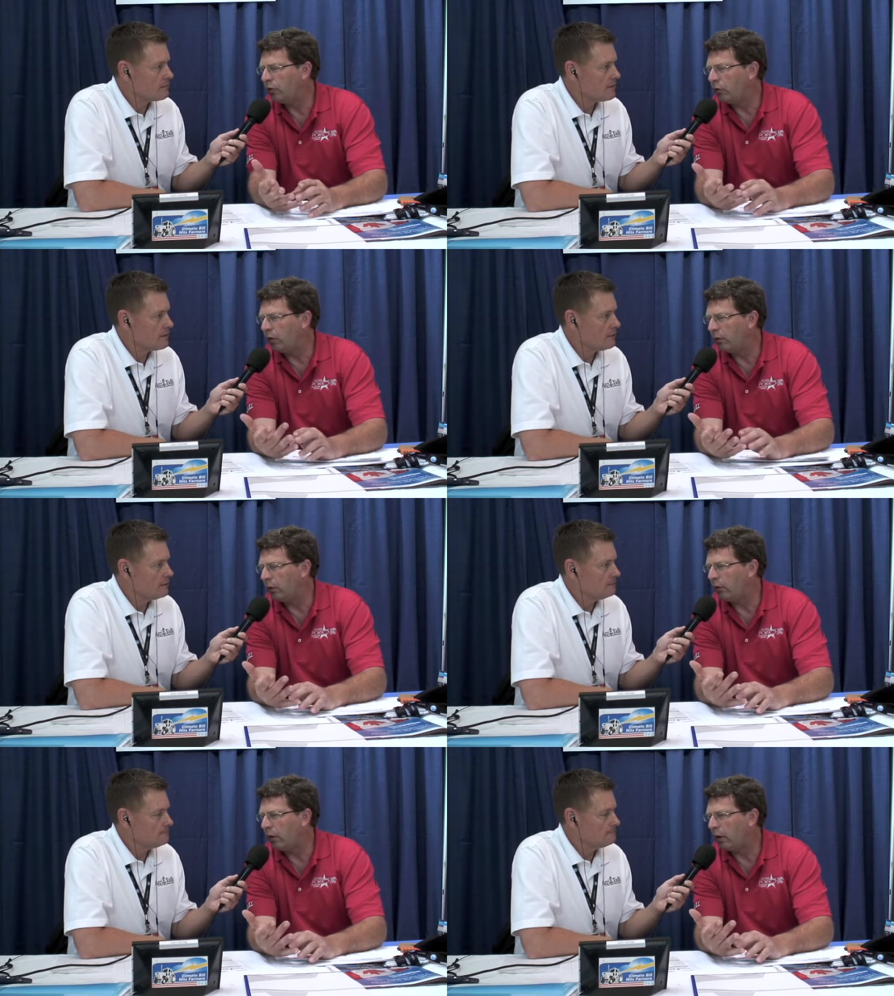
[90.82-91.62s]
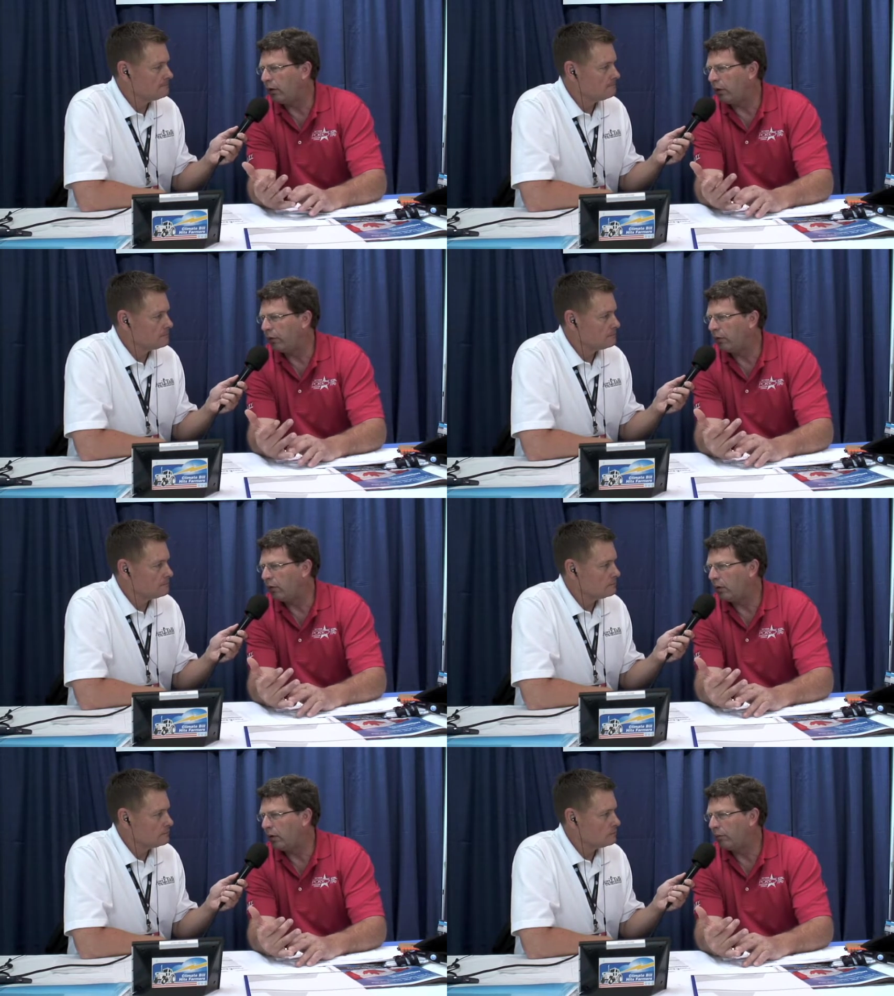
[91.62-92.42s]
Speaker 1: for you know our our,
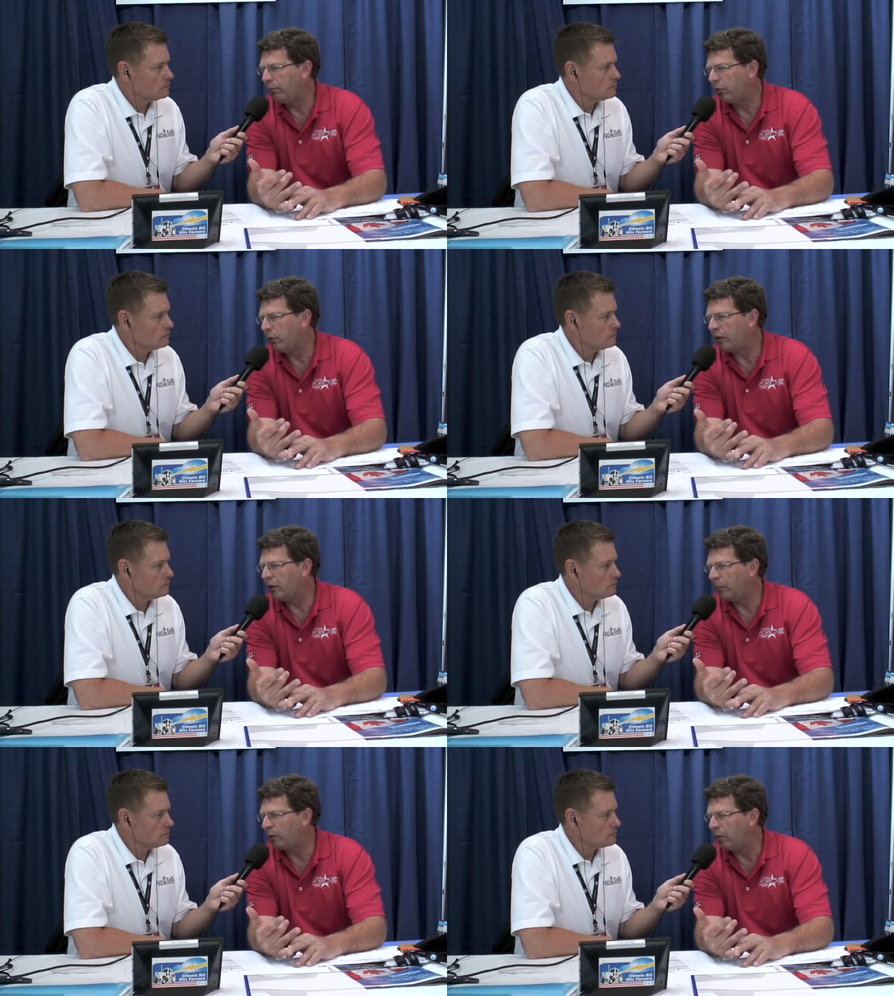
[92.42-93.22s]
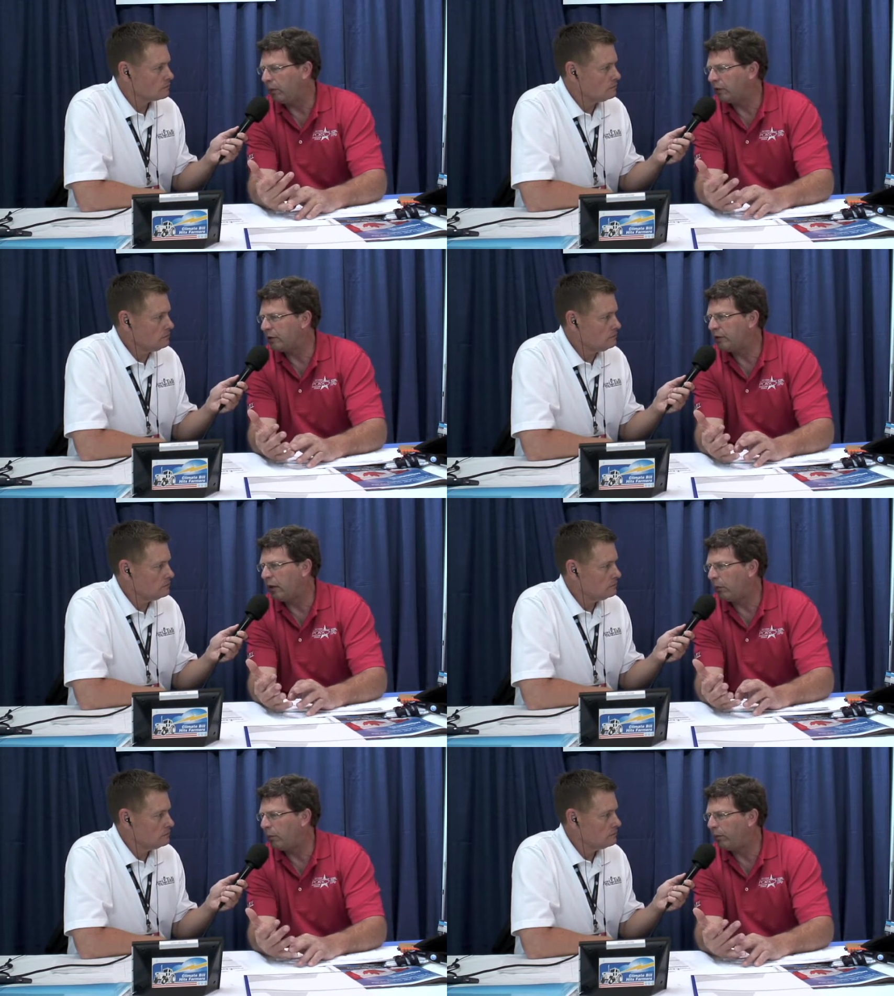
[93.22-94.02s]
our three steps: our mission
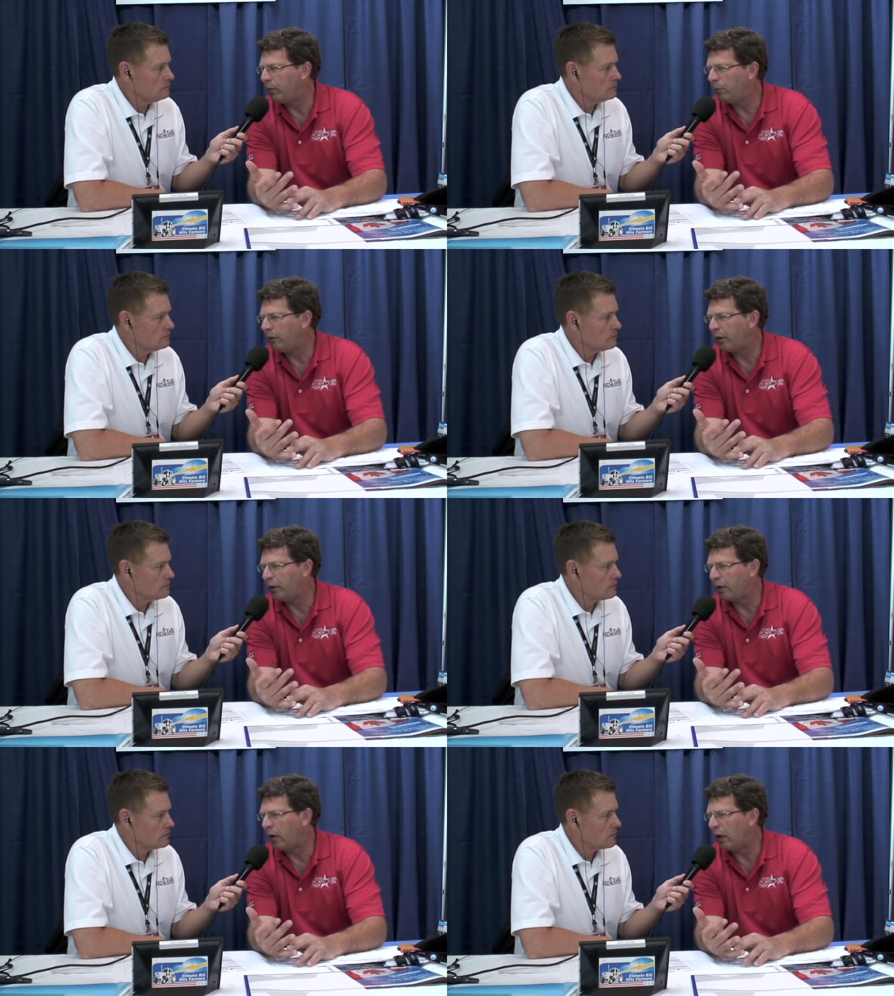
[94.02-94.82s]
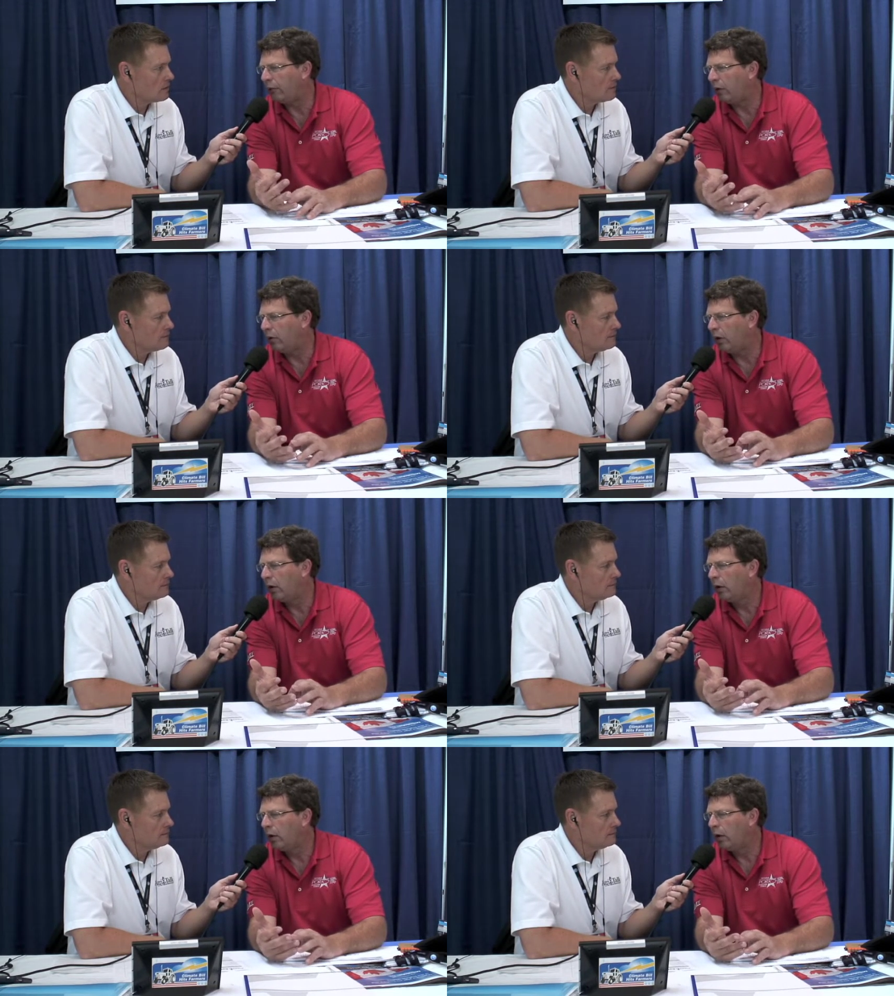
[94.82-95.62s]
statement, pr protecting livelihood.
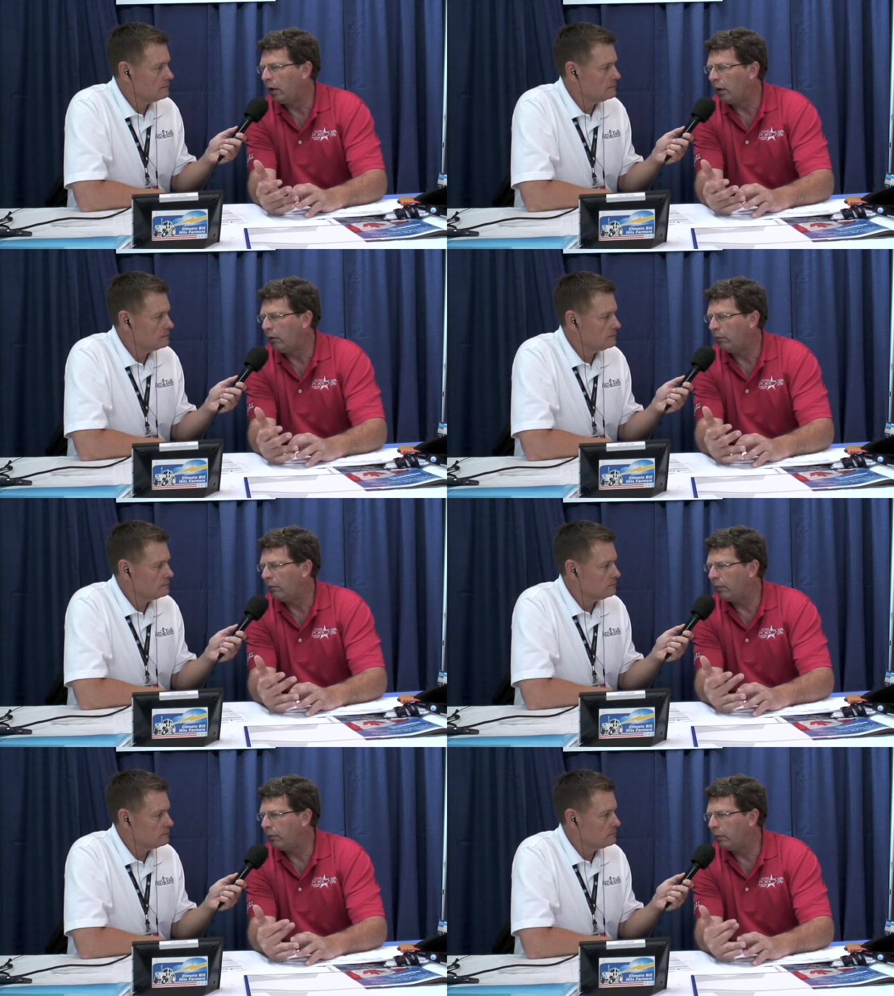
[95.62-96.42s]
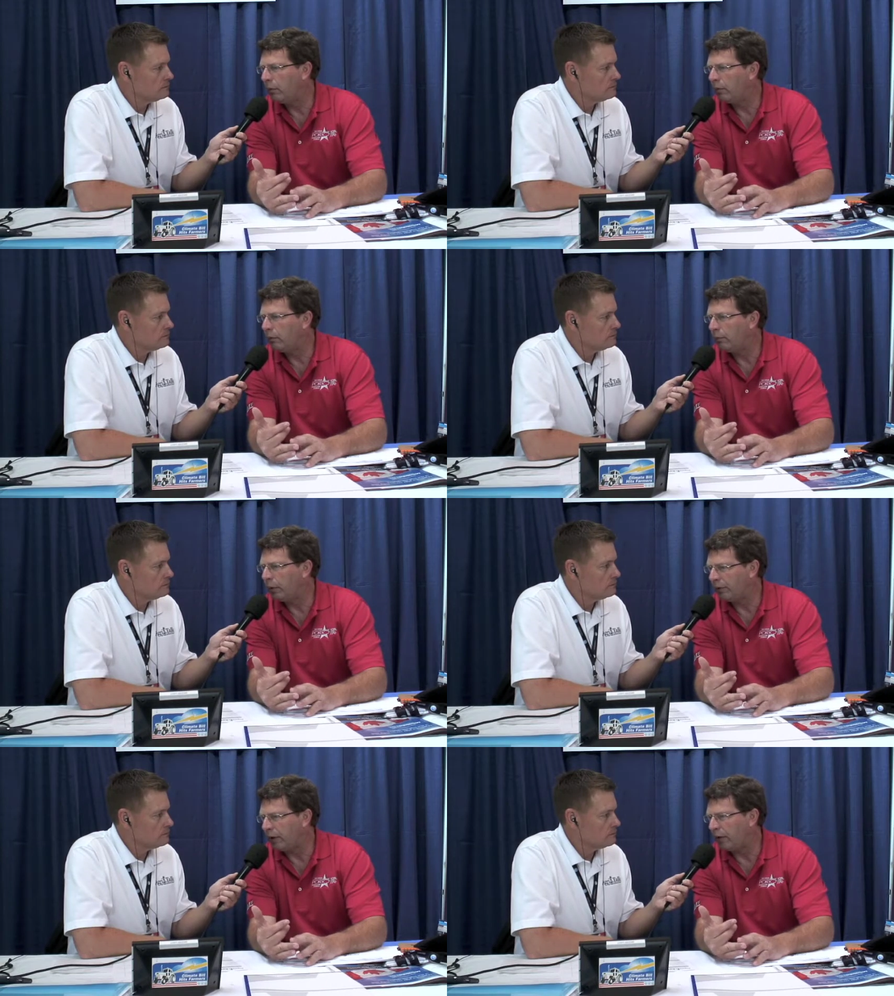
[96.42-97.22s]
Um,
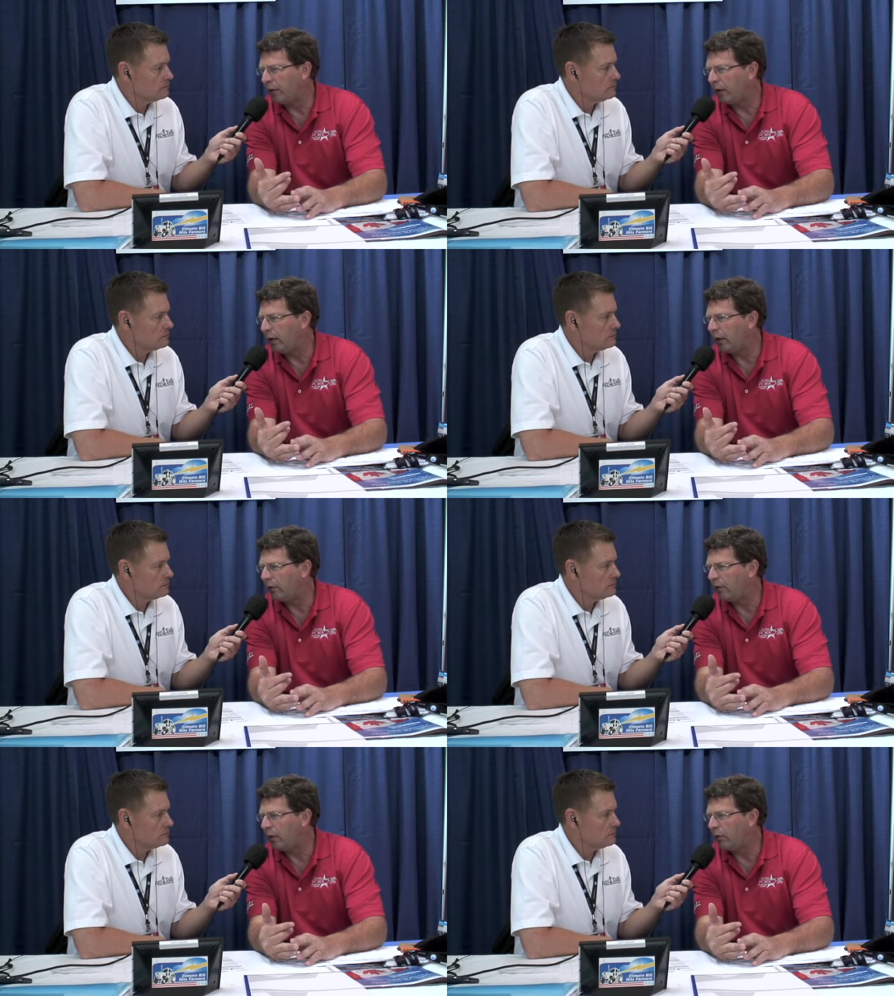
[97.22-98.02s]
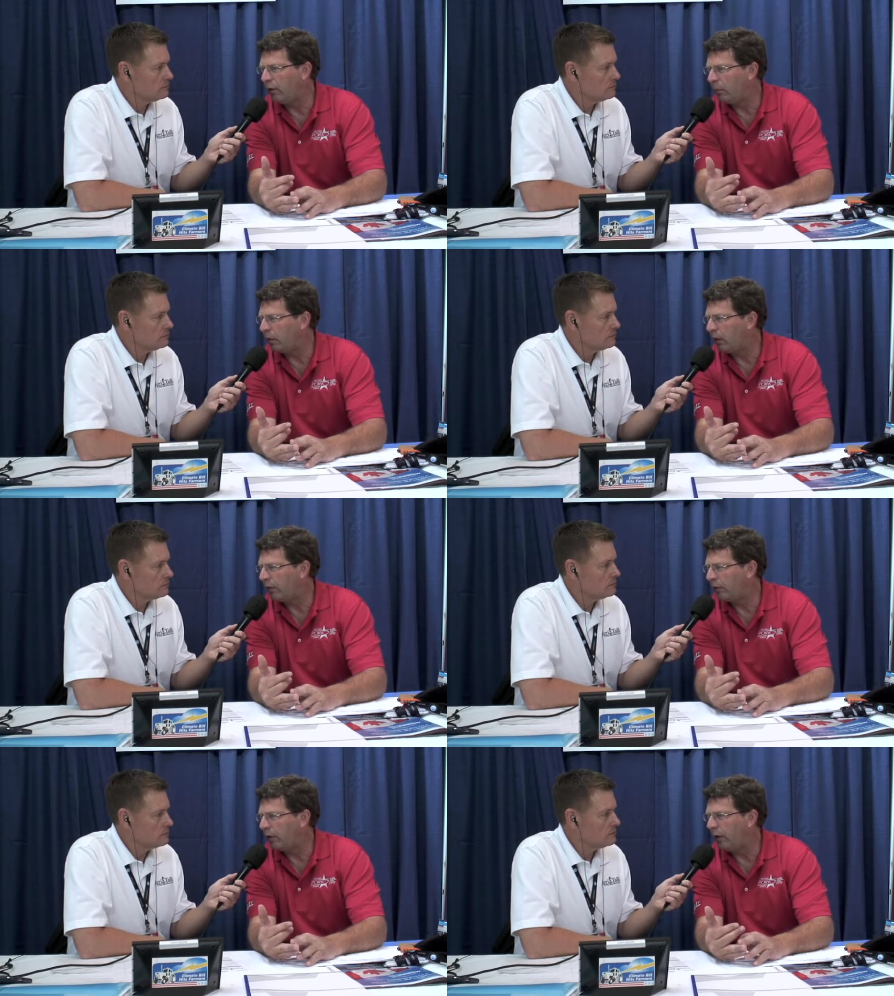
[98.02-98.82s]
protecting against unreasonable
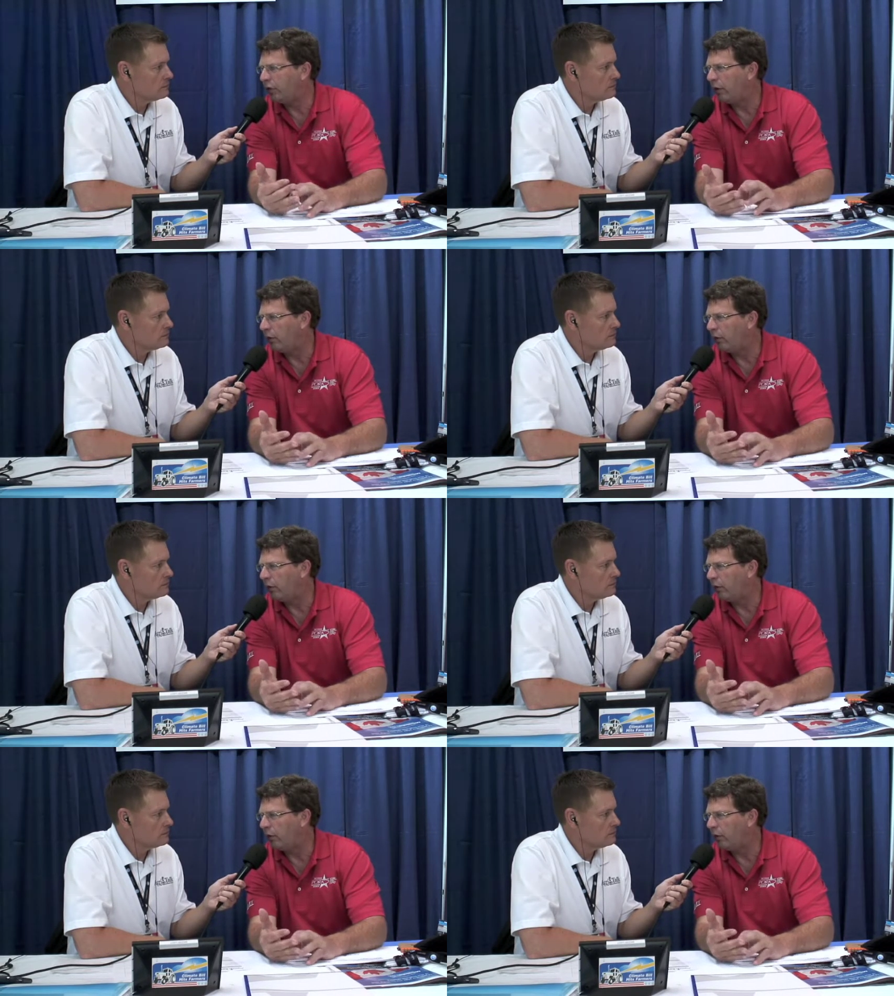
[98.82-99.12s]
legislation and